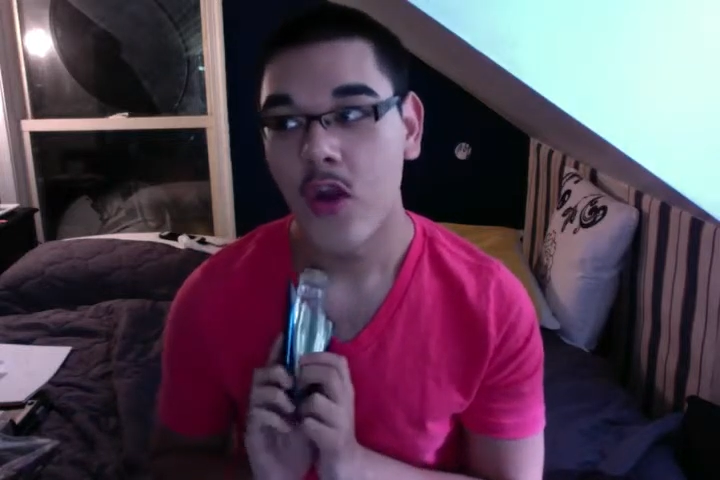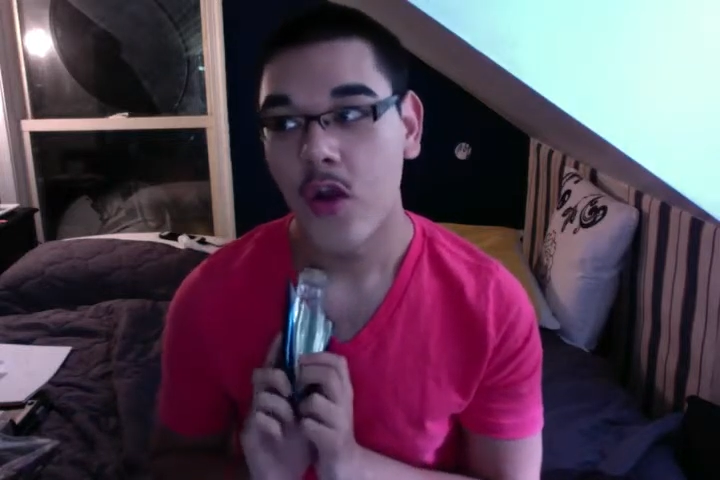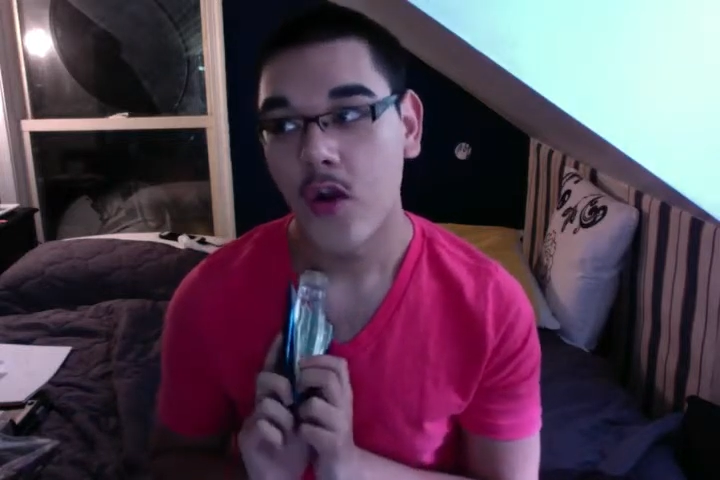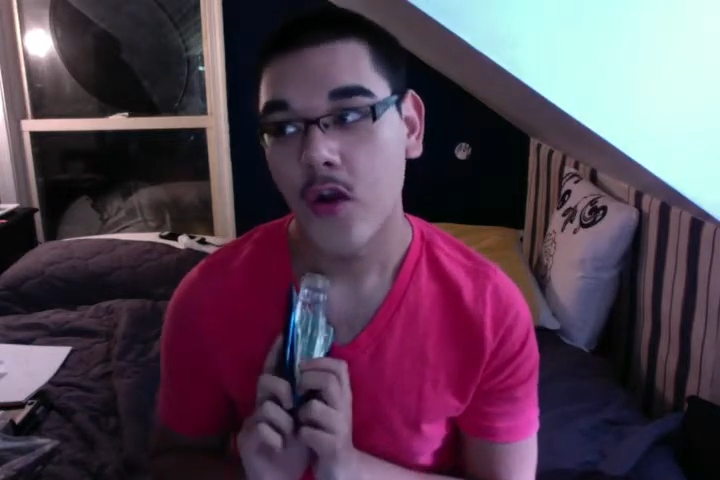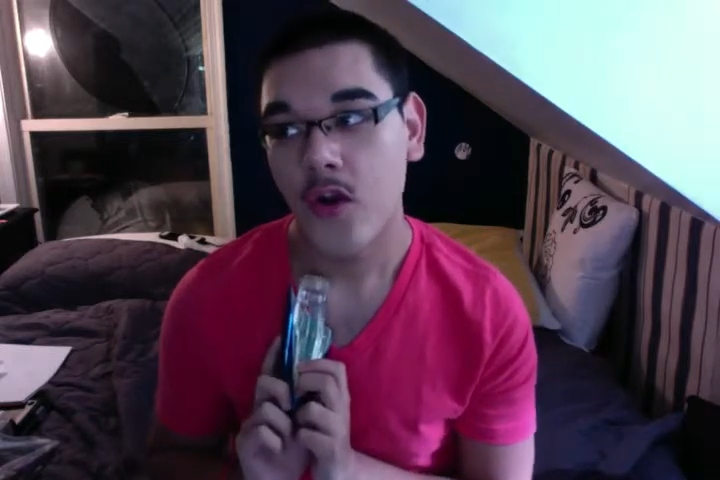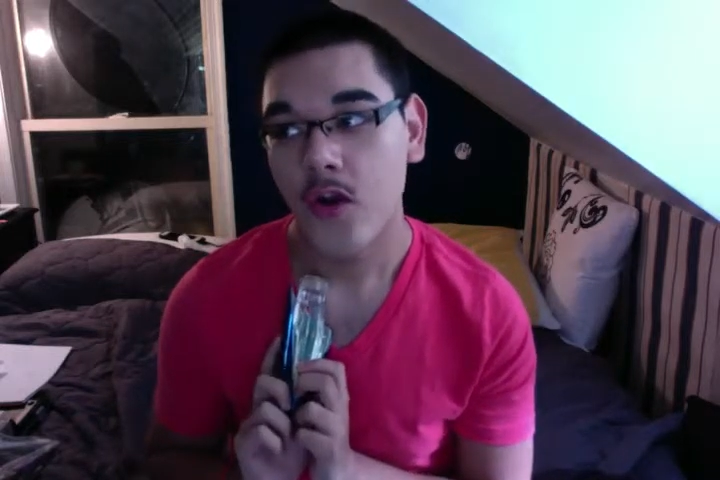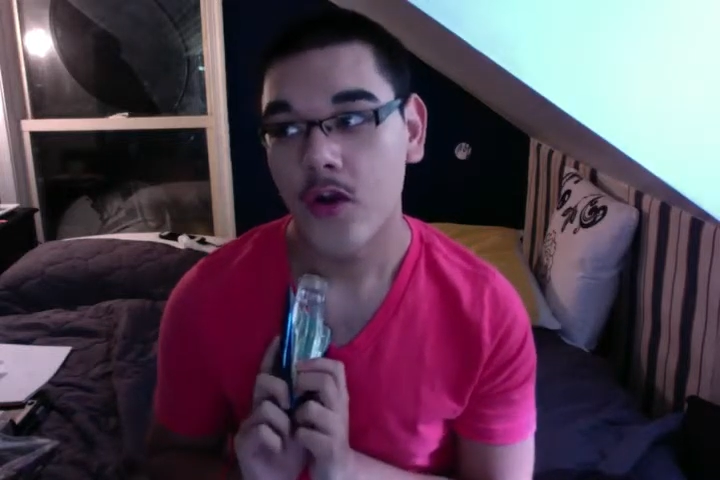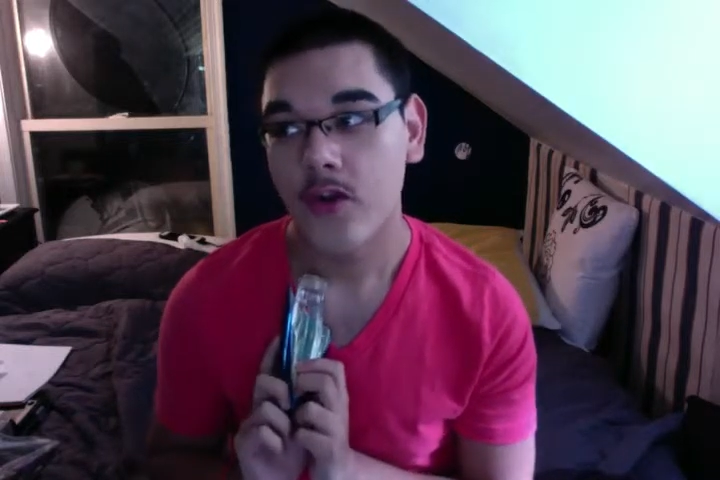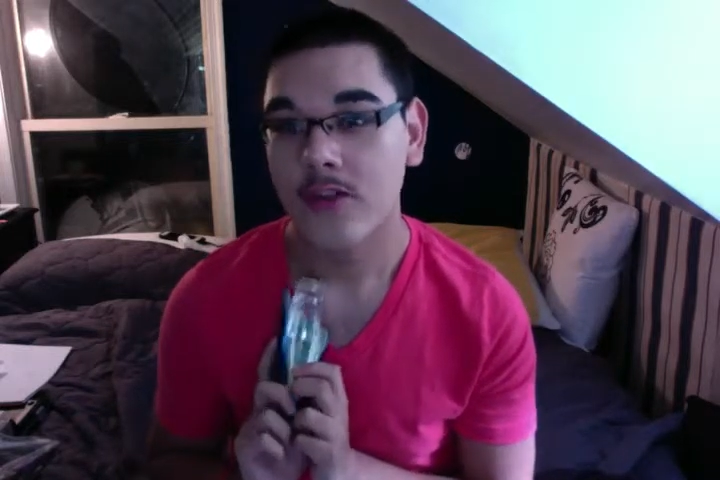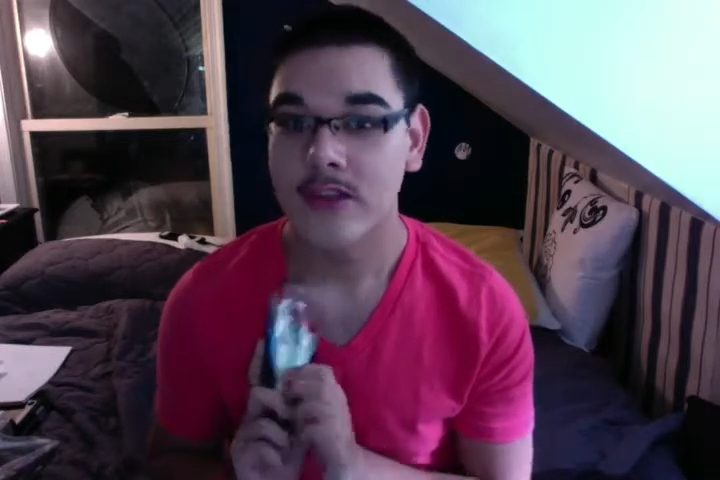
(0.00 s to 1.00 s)

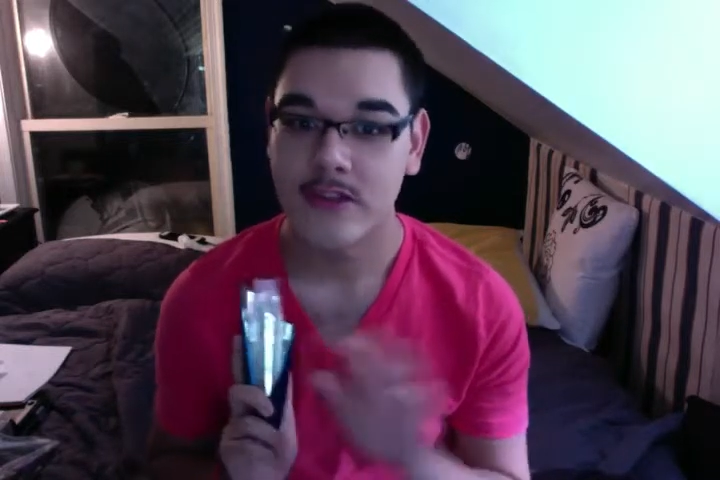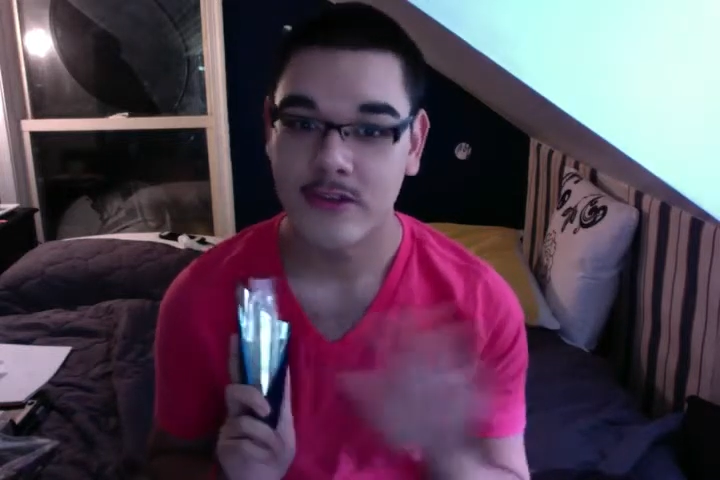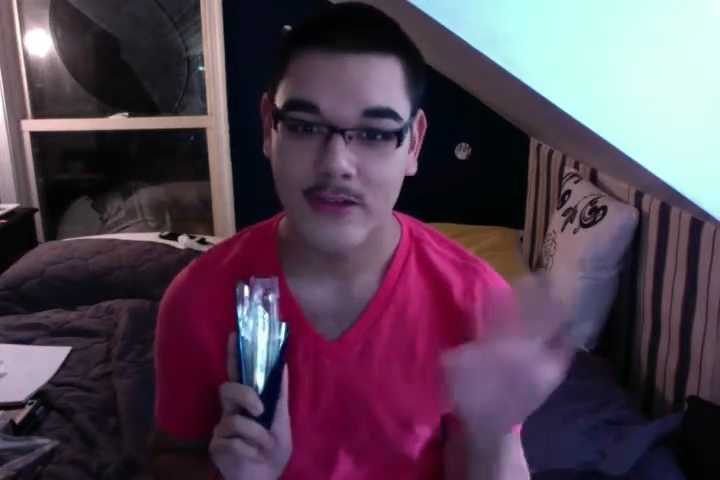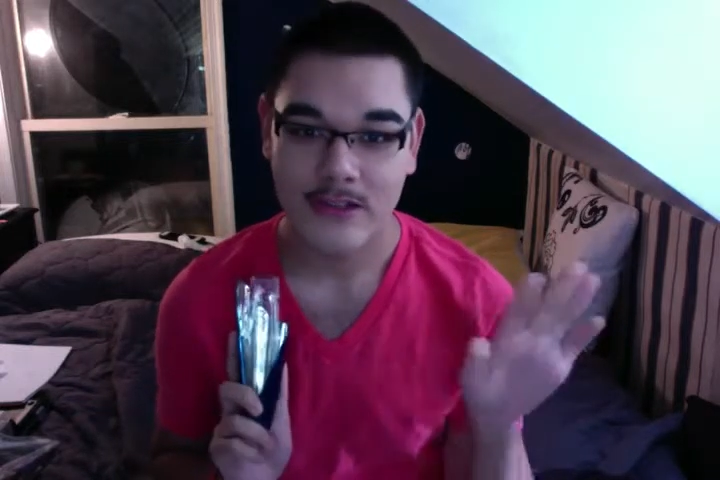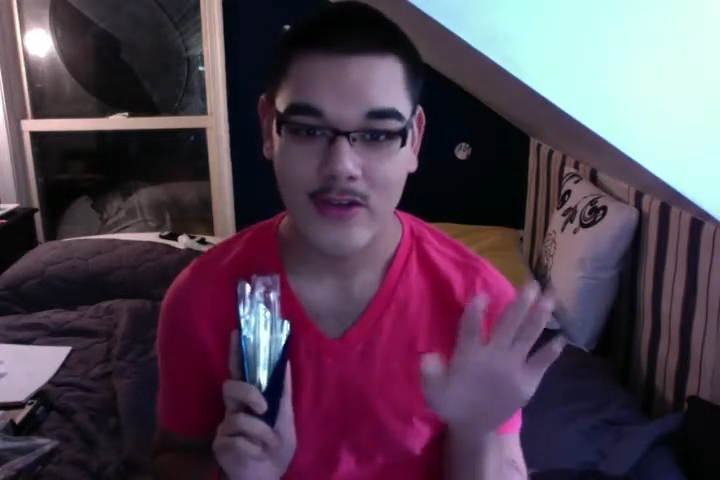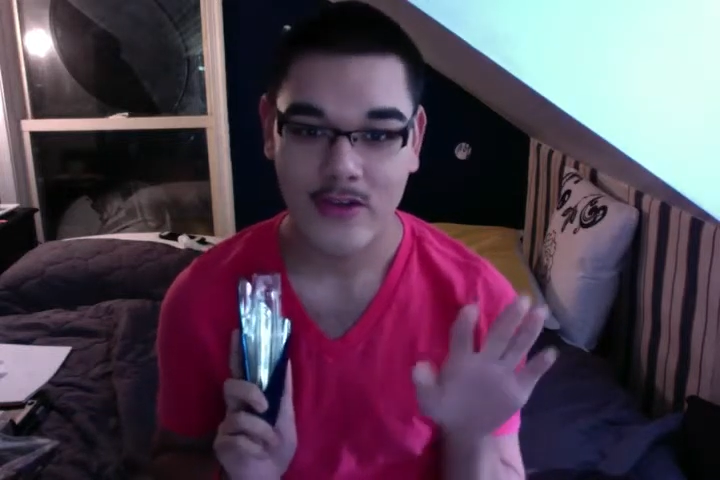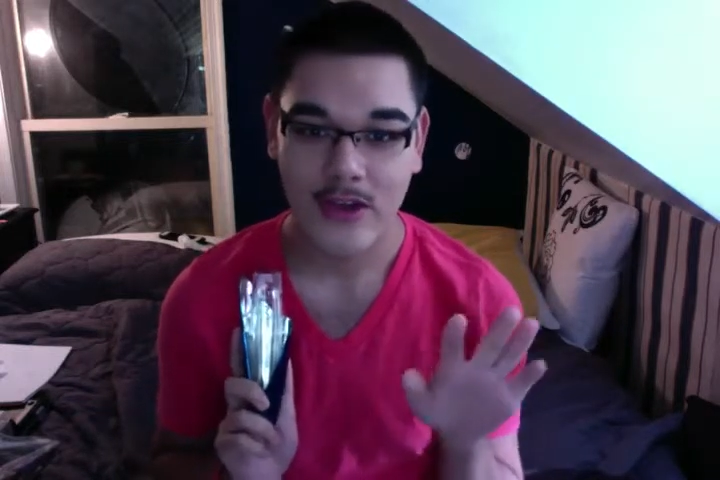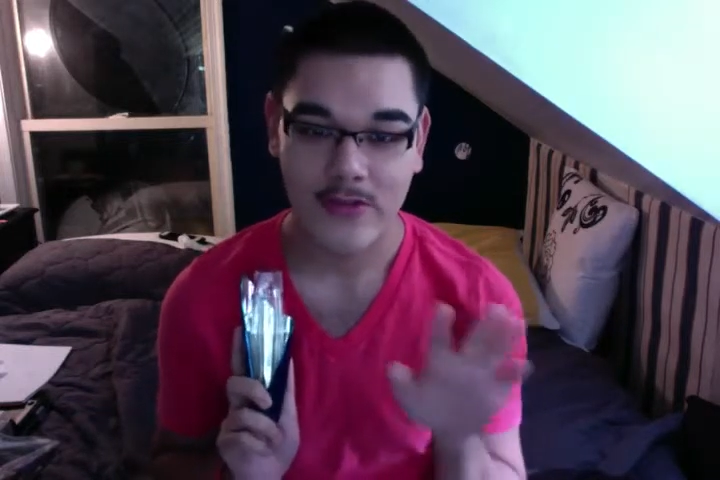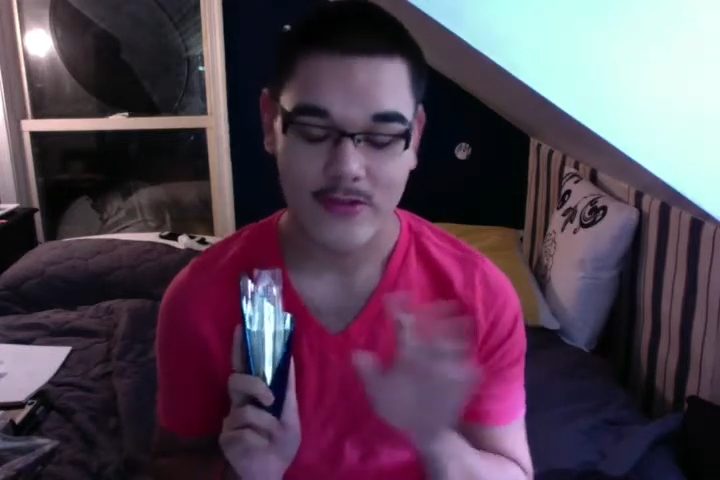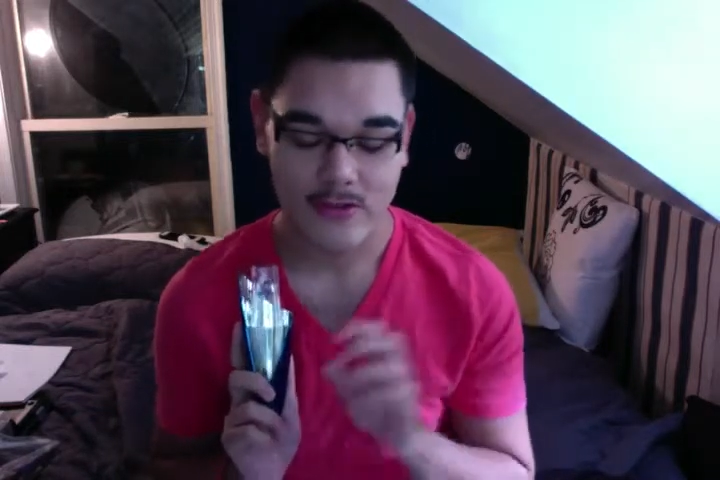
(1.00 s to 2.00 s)
her, let's go
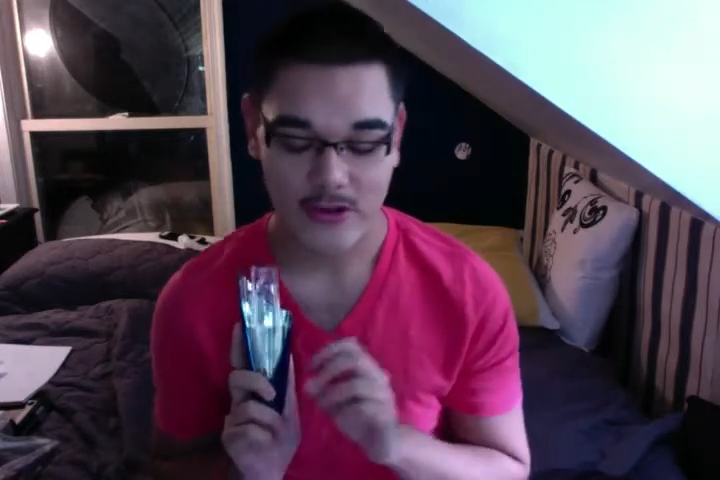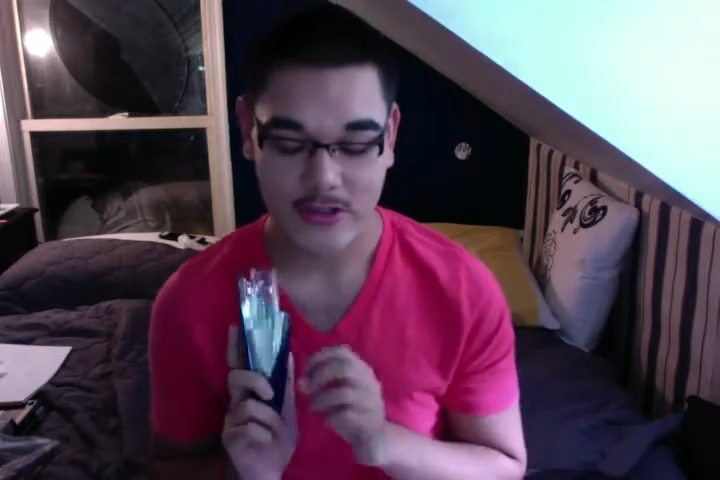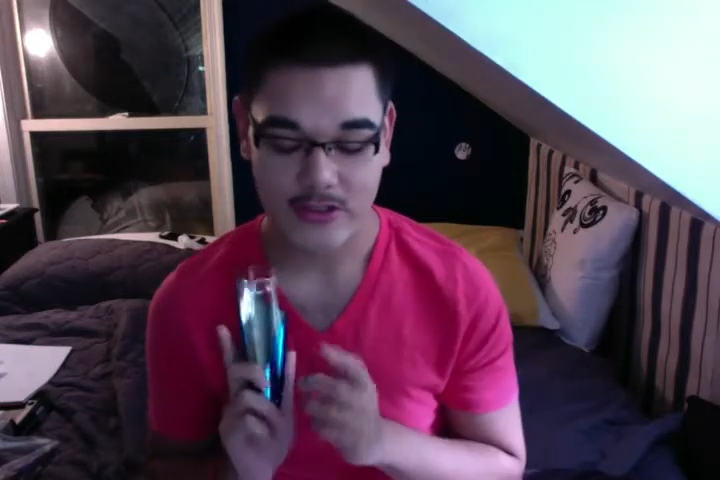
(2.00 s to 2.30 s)
down the train.